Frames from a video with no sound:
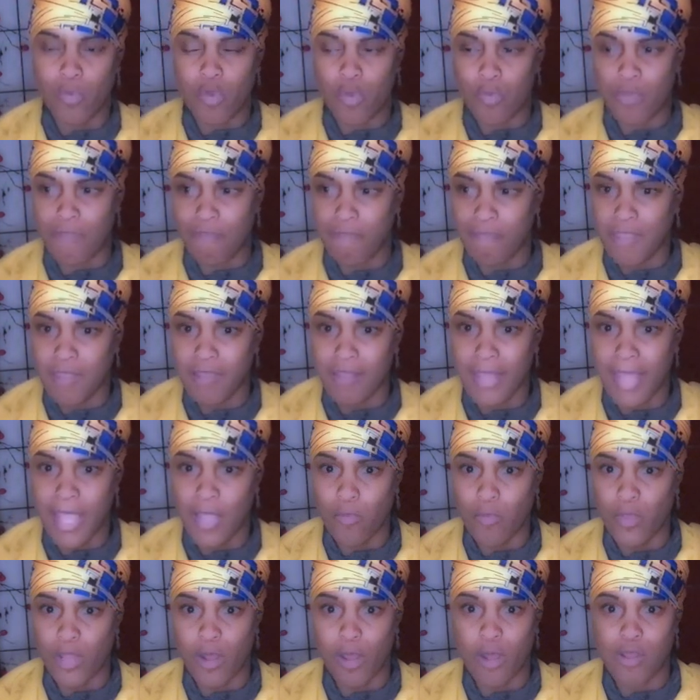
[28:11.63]
when we feel
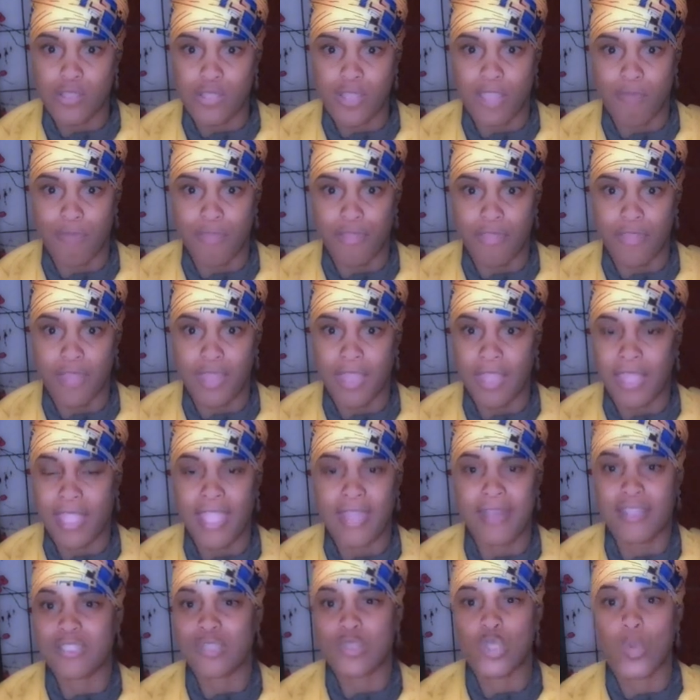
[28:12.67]
like we lost everything
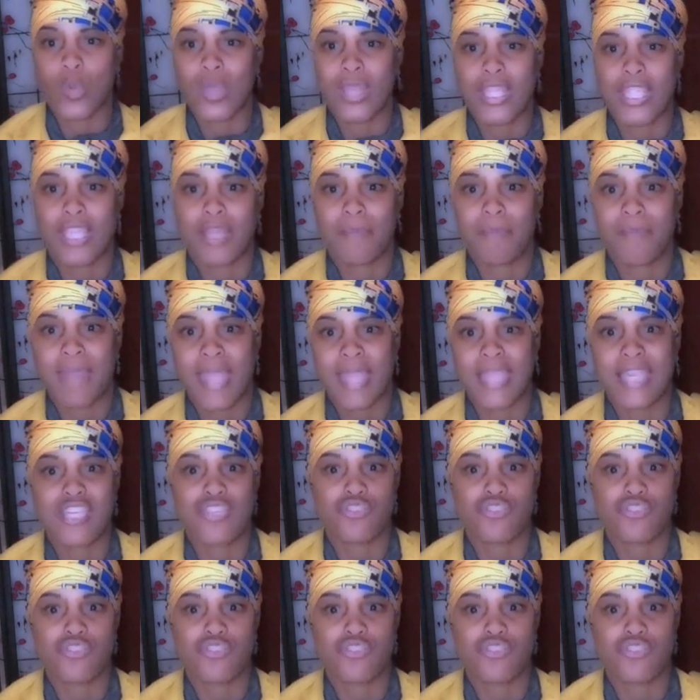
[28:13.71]
and there's no way to get it back,